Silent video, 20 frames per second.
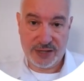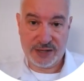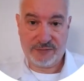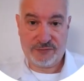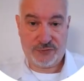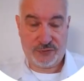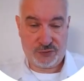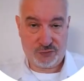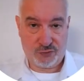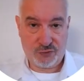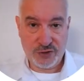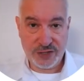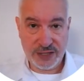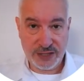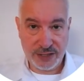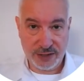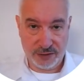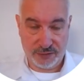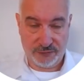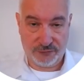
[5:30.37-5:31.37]
three
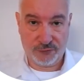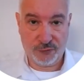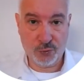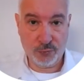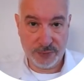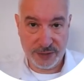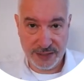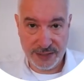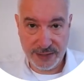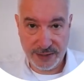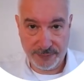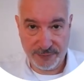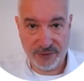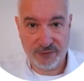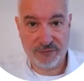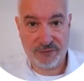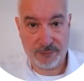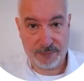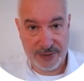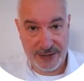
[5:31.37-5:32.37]
formulae
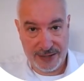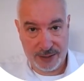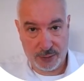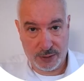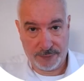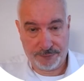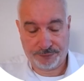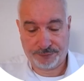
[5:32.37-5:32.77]
for power,